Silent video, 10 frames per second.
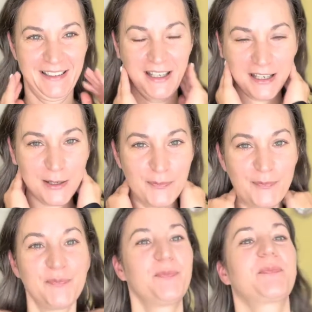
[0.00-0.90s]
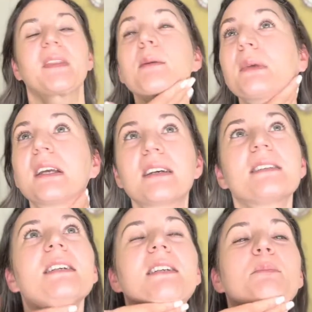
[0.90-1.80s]
Yep, because
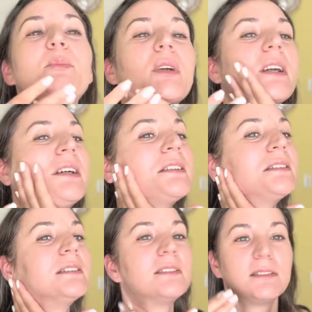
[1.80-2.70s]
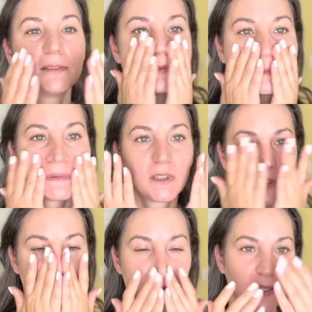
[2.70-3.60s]
he didn't put it on.
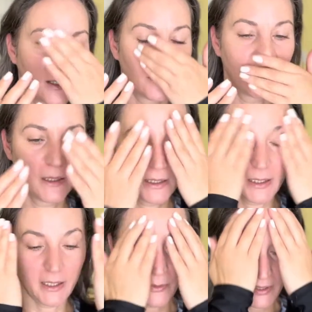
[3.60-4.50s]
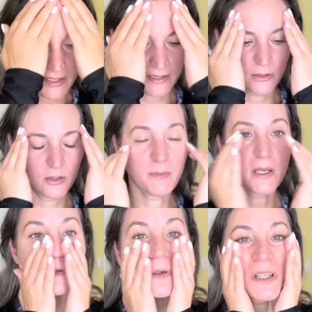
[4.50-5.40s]
So anyways, do make
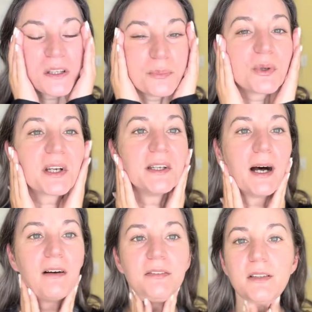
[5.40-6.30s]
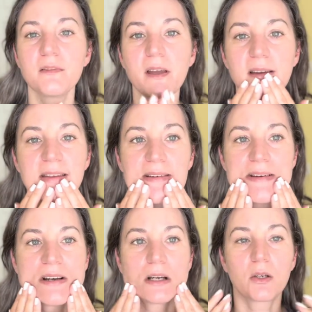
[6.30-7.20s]
sure that you put enough of it.
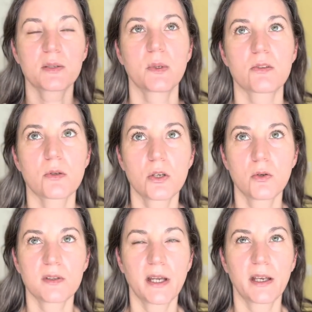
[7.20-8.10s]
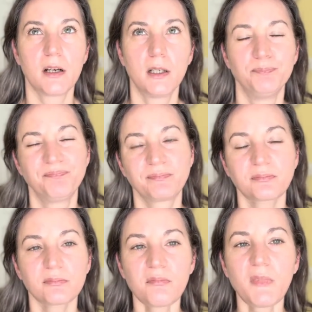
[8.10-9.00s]
You're supposed to use like
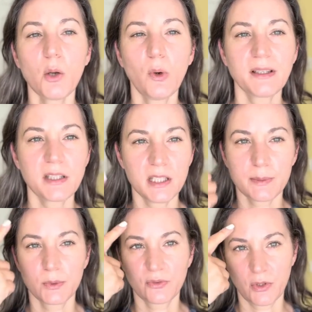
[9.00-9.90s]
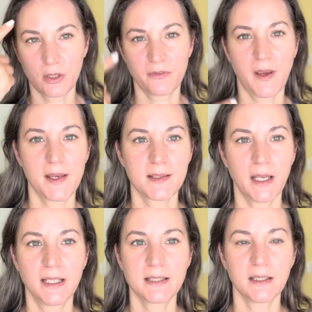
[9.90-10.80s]
1 teaspoon for your face
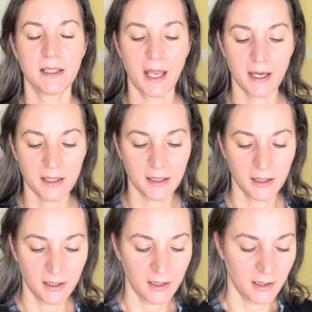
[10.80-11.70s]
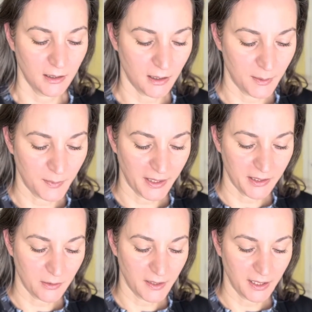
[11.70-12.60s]
and neck. I
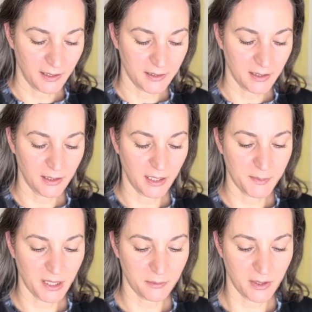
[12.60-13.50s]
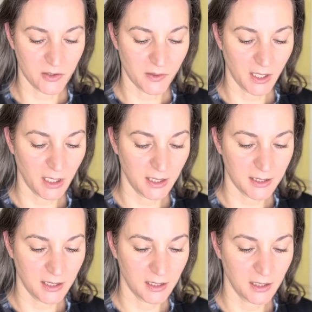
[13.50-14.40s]
know that I'm not measuring it,
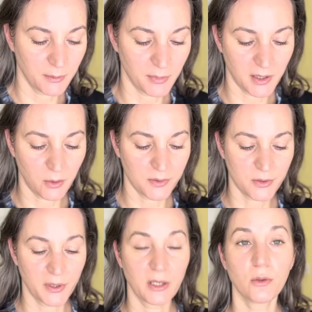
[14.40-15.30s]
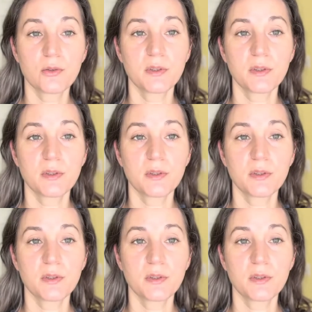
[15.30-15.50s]
but also it also